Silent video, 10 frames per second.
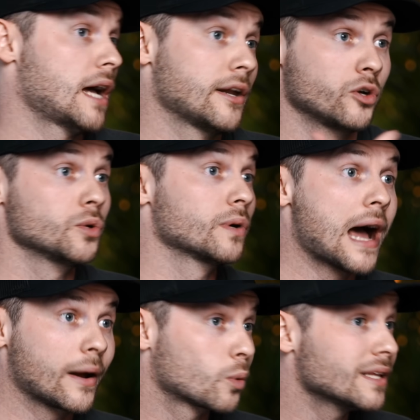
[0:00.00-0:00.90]
I know you and
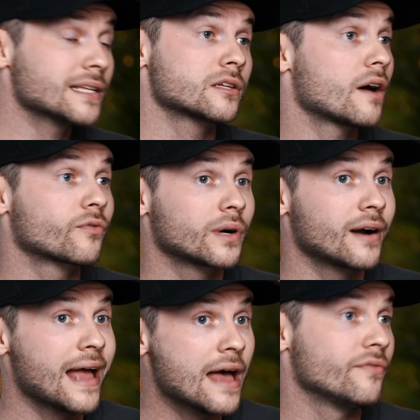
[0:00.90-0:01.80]
I we're in the
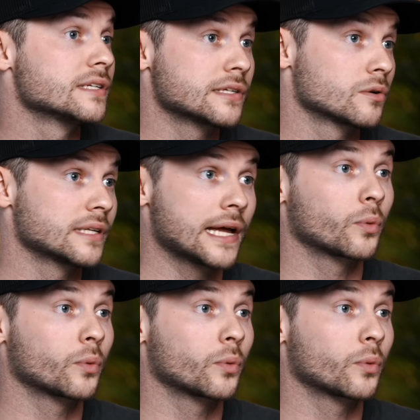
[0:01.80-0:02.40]
software every single day.